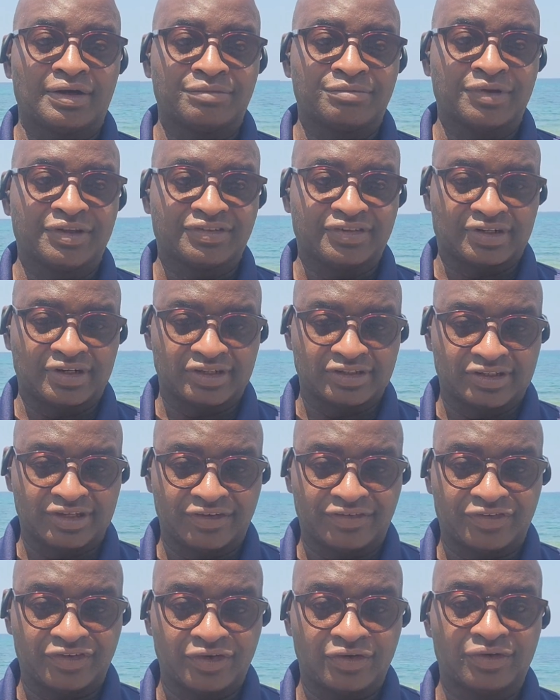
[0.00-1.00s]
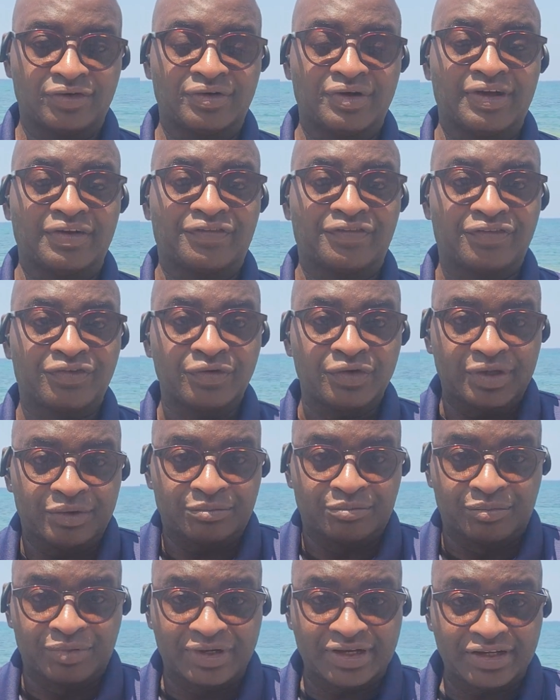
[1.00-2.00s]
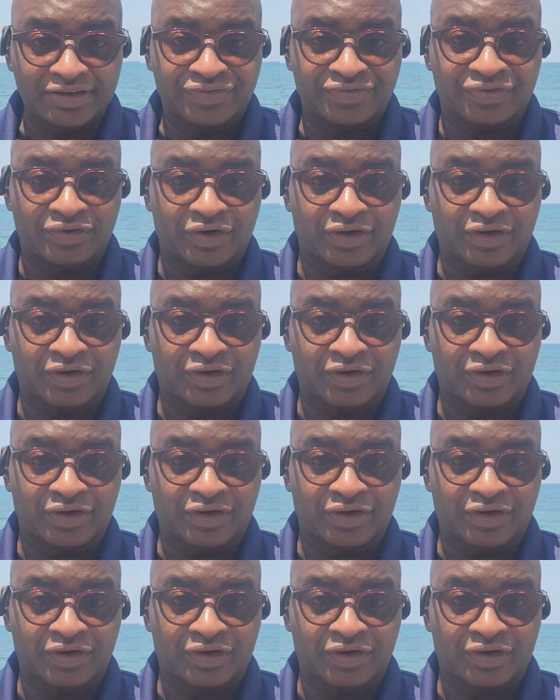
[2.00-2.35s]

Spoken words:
basically give you a brief